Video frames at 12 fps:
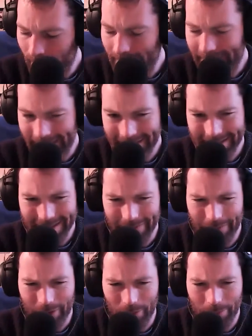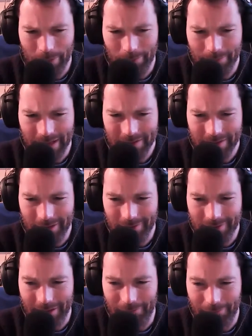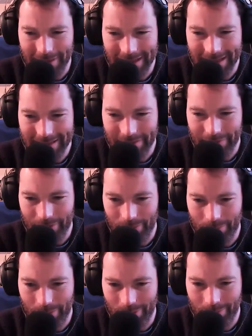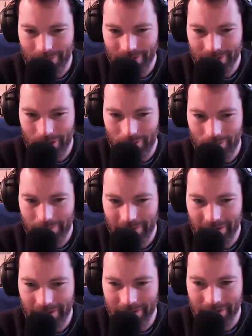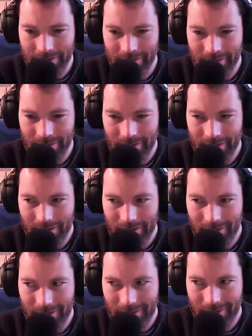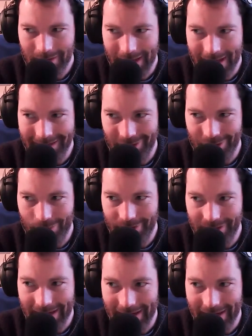That's a difficult problem. That sounds like a really difficult problem to solve, because then you would get